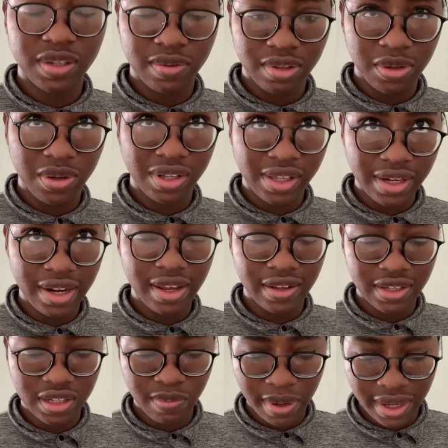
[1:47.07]
Euclidean
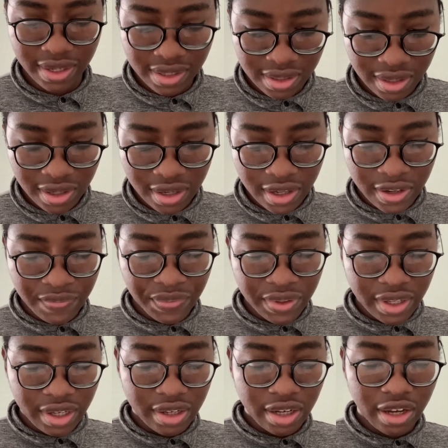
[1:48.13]
space.
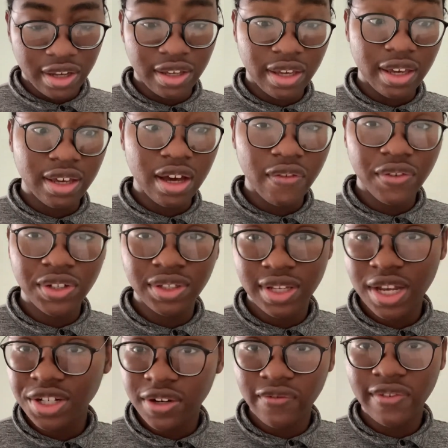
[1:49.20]
It covers
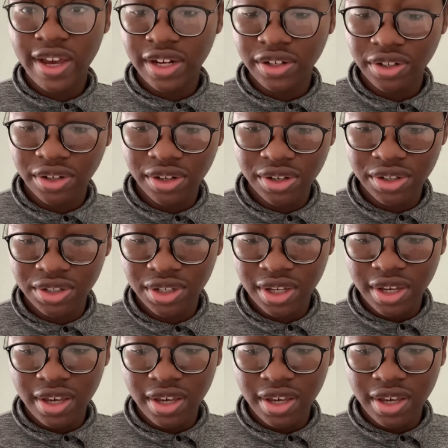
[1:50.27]
tangent vectors.